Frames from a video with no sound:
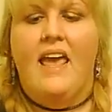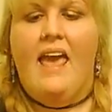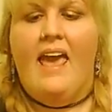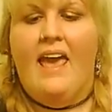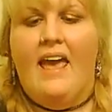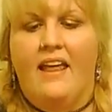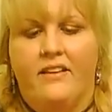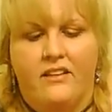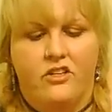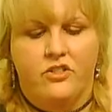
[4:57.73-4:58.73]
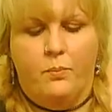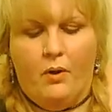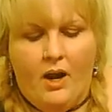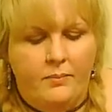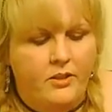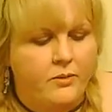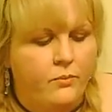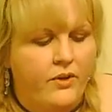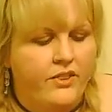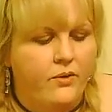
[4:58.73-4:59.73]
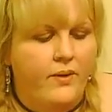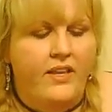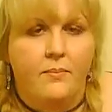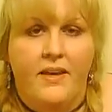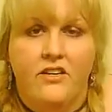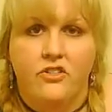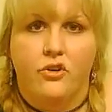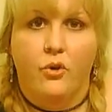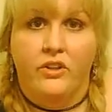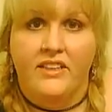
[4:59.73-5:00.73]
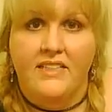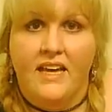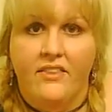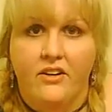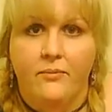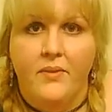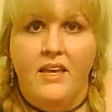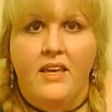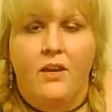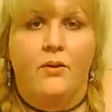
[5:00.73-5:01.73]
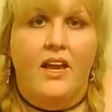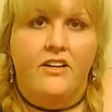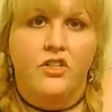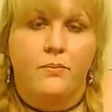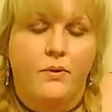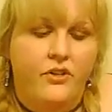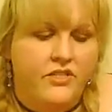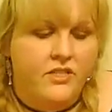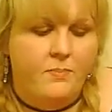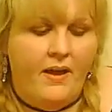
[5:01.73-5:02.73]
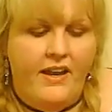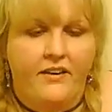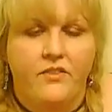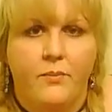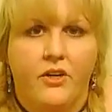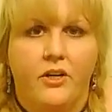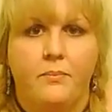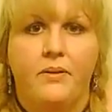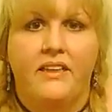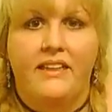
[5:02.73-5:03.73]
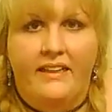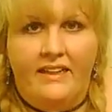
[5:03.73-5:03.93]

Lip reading: and that there's a problem with the way the pages are holding together. It will actually pull the spine of the book completely